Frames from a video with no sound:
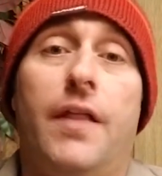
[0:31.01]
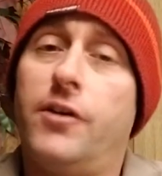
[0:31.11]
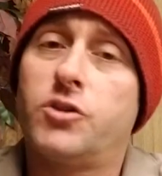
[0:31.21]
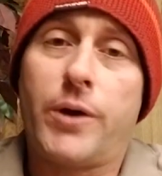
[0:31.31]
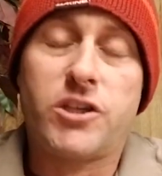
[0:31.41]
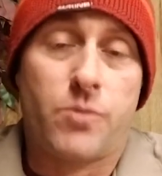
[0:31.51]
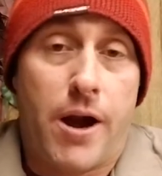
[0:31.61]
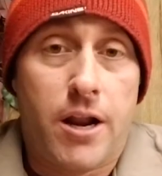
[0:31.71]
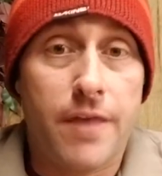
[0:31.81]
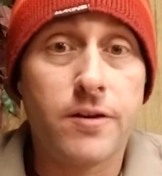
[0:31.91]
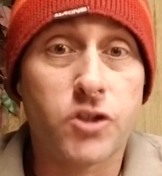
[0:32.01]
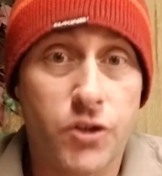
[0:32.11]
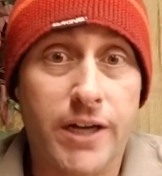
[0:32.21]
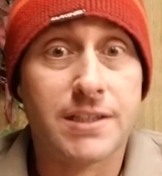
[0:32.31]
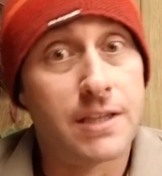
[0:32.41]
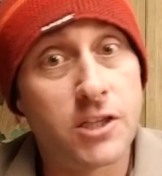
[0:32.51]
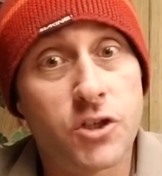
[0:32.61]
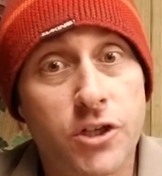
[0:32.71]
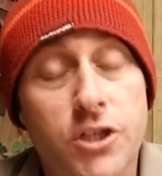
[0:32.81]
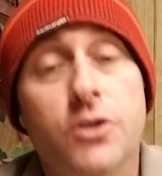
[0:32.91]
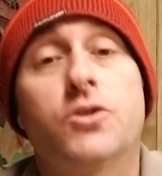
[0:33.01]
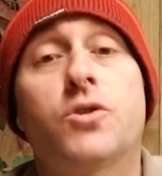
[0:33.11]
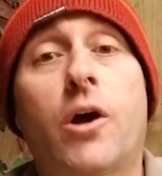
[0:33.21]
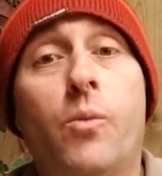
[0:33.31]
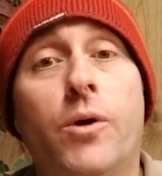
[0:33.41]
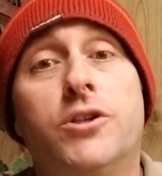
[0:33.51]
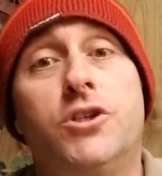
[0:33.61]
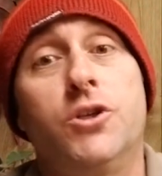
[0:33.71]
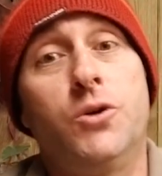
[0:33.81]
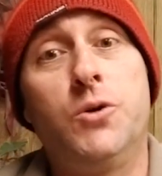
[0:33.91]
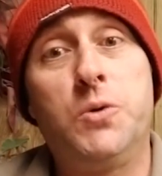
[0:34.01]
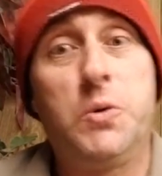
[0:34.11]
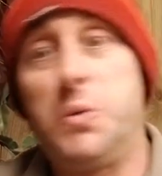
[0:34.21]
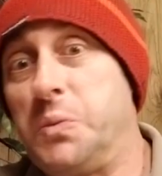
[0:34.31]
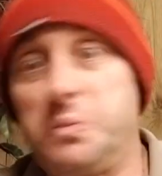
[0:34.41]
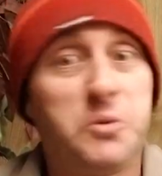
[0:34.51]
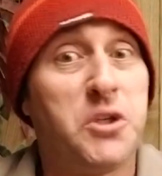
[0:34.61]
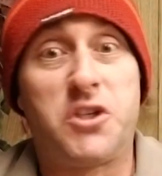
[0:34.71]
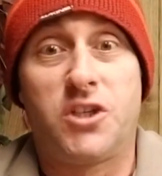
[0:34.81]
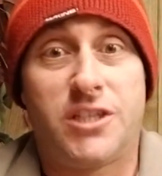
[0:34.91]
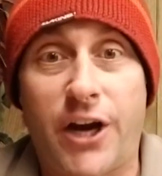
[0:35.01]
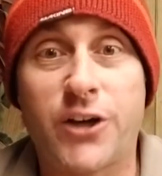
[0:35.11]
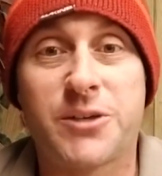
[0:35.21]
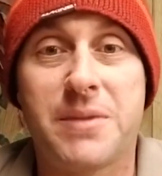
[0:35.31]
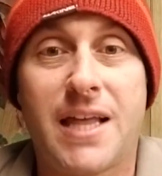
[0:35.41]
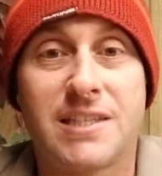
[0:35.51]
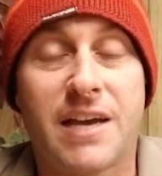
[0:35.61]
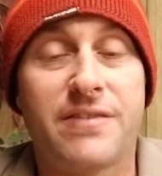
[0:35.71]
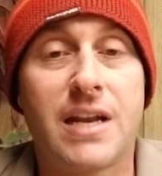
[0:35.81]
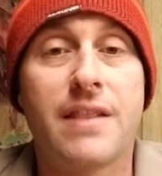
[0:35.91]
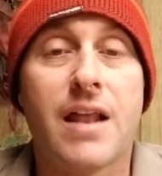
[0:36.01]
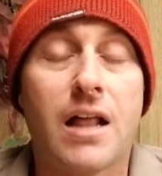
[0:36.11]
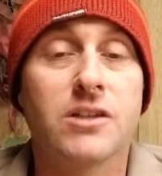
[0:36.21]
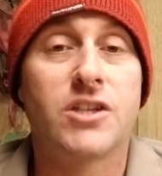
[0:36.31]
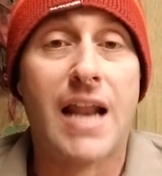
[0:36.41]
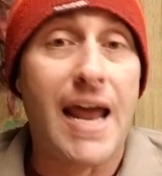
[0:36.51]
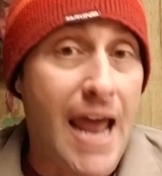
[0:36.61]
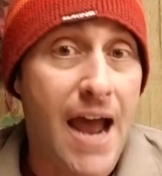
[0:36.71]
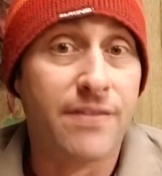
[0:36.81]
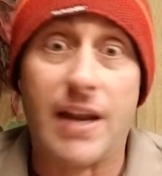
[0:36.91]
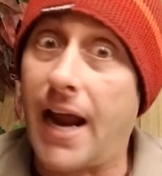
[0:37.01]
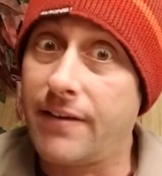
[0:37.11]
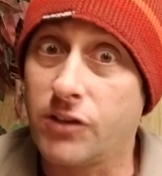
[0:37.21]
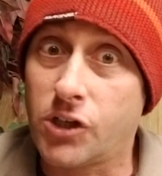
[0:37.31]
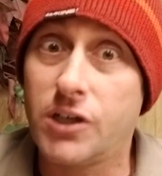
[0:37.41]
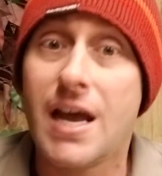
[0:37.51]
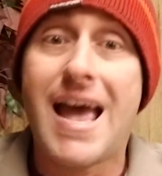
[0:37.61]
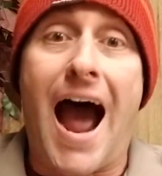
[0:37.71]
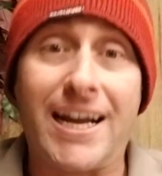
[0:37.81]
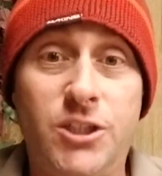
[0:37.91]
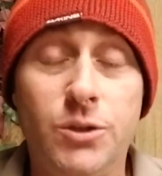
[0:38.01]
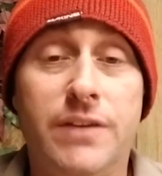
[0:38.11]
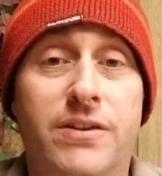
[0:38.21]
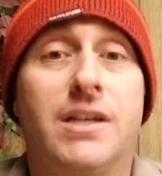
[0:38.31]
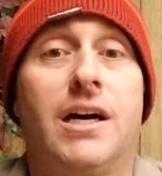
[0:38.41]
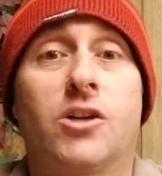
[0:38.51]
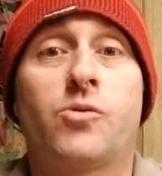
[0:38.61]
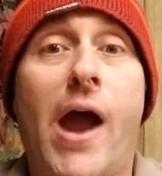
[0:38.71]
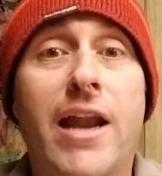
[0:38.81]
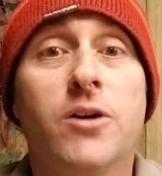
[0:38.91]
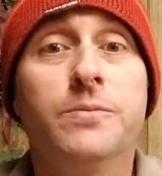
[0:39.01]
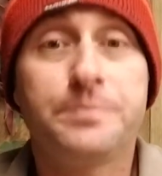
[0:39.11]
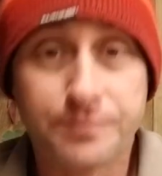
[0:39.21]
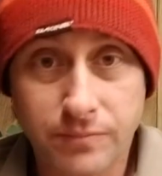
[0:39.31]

There's ways around it and there's tricks and things you can do. So I want to just share some of that stuff and the knowledge that I have learned. I do live in Colorado.